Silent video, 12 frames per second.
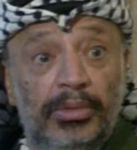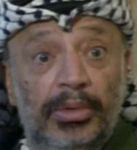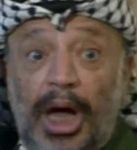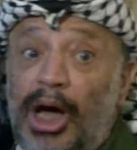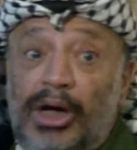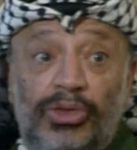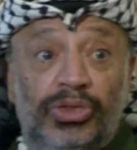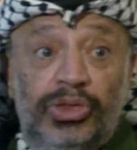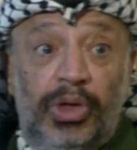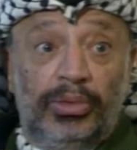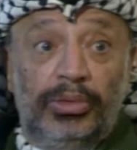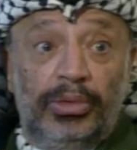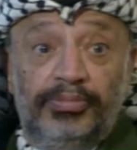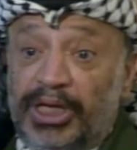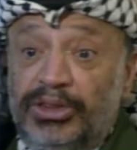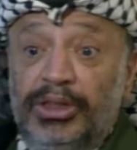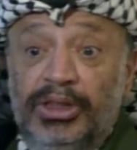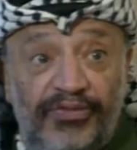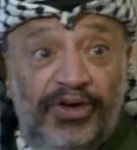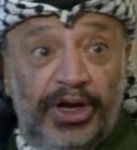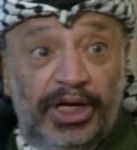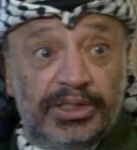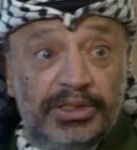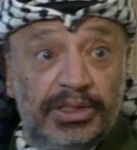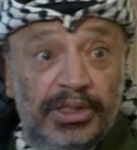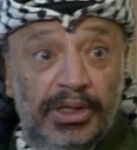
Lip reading: I don't know, but definite.